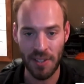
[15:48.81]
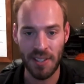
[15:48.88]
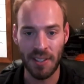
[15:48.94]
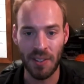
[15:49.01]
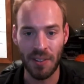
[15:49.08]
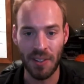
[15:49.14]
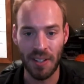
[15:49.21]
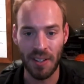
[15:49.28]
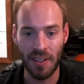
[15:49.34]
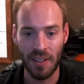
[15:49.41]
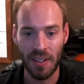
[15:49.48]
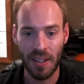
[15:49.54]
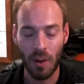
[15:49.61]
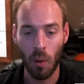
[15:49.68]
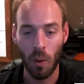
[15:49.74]
single deal,
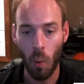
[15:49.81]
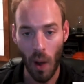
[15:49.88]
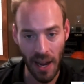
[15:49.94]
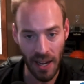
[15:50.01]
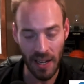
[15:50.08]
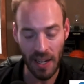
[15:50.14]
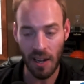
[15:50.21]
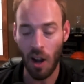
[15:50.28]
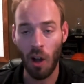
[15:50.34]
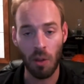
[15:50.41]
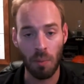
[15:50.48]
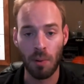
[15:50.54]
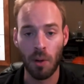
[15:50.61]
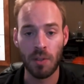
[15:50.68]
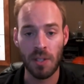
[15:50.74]
weighing in all
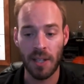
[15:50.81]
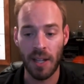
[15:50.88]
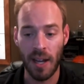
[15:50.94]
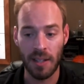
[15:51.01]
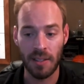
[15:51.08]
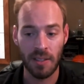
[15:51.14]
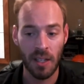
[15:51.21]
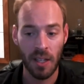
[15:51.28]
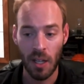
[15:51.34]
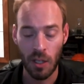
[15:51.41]
the pros and cons.